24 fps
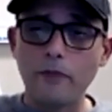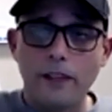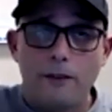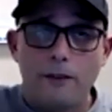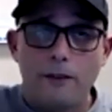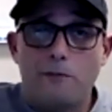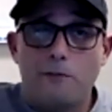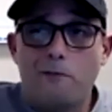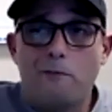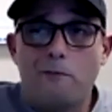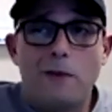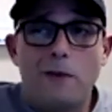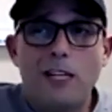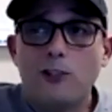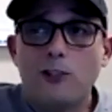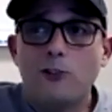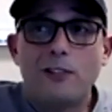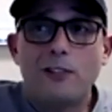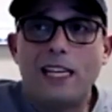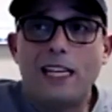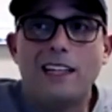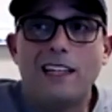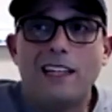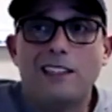measure
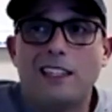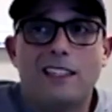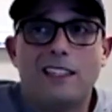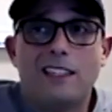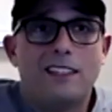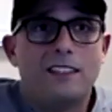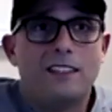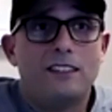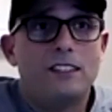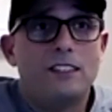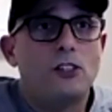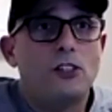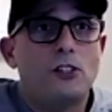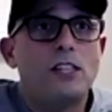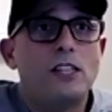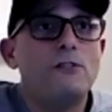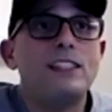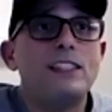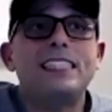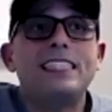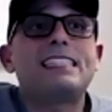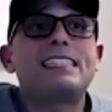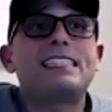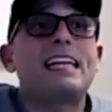daily, you know,
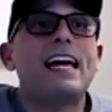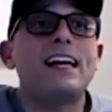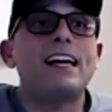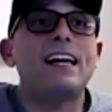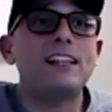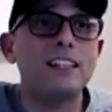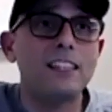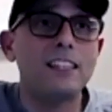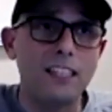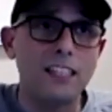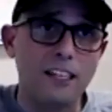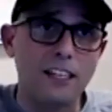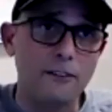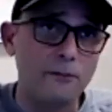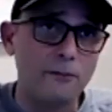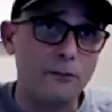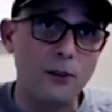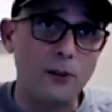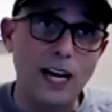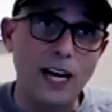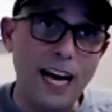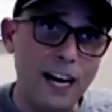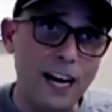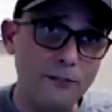even daily if
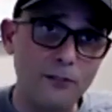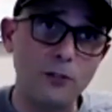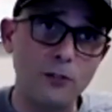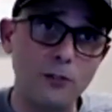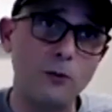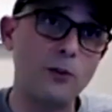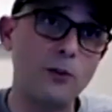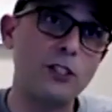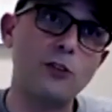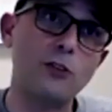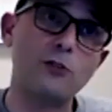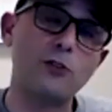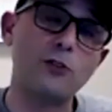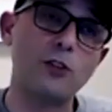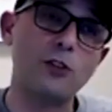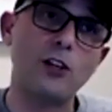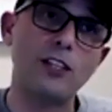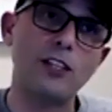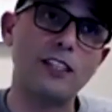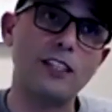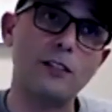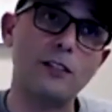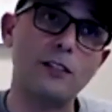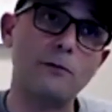you have to when you're
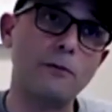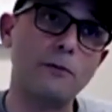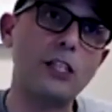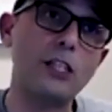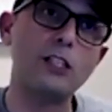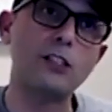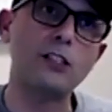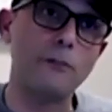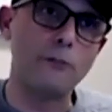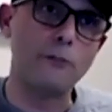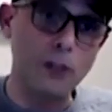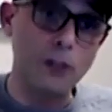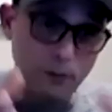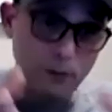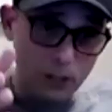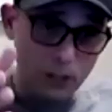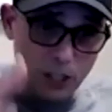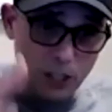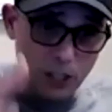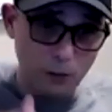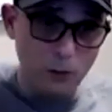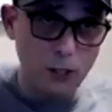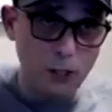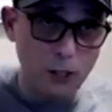started, because if you have
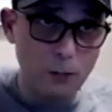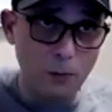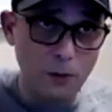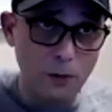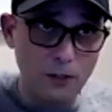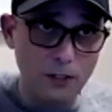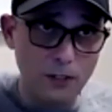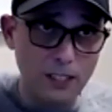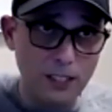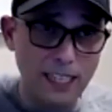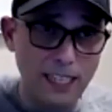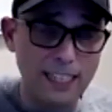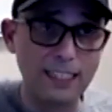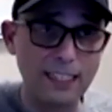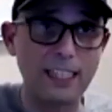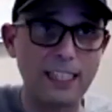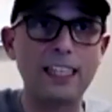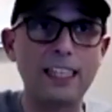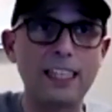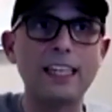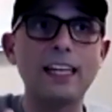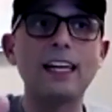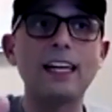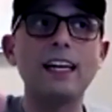zero experience in that
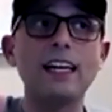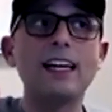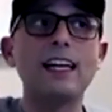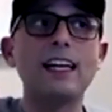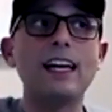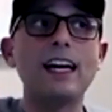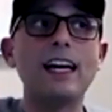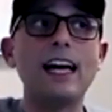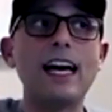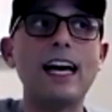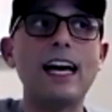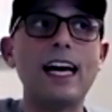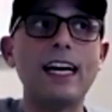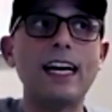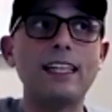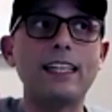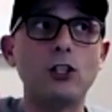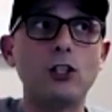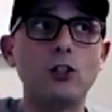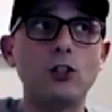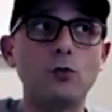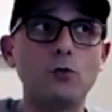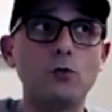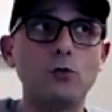thing and
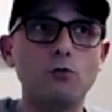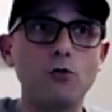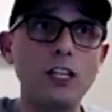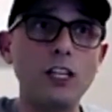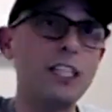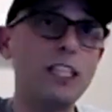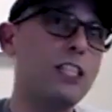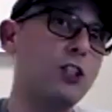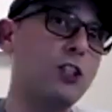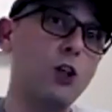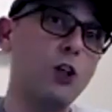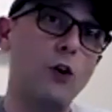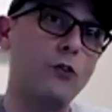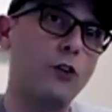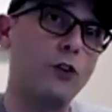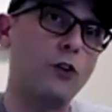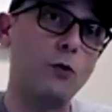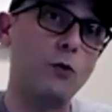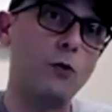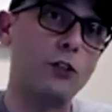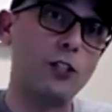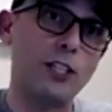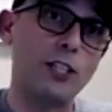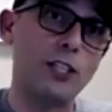you really don't
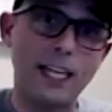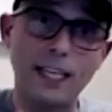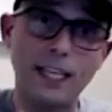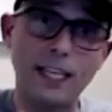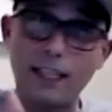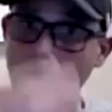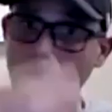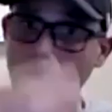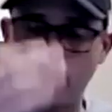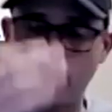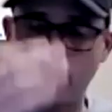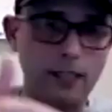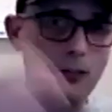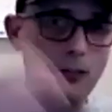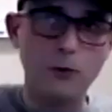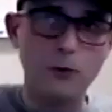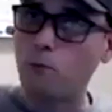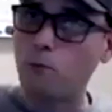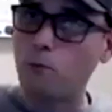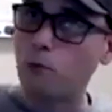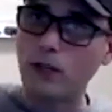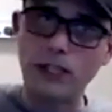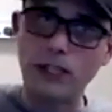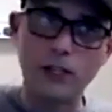know what you're getting, then you
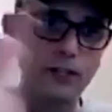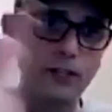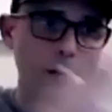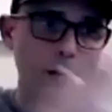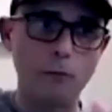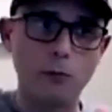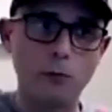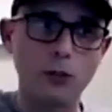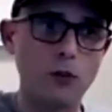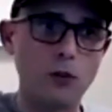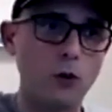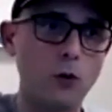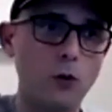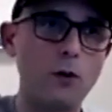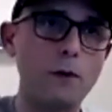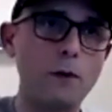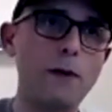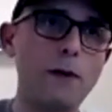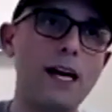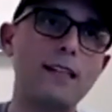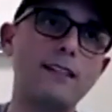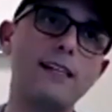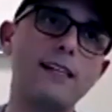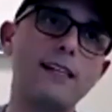bring your numbers all the way
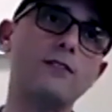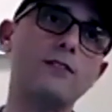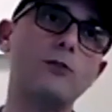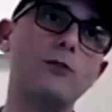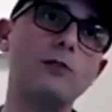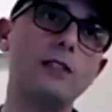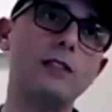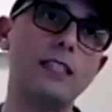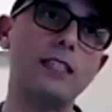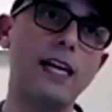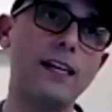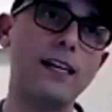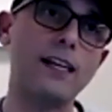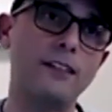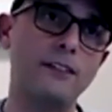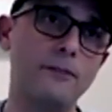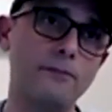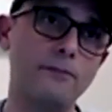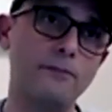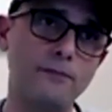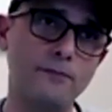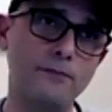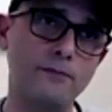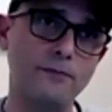back down to a day
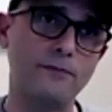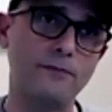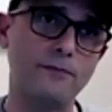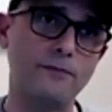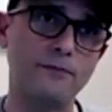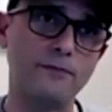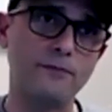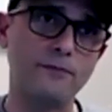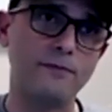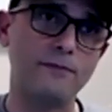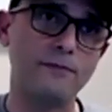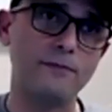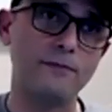yeah.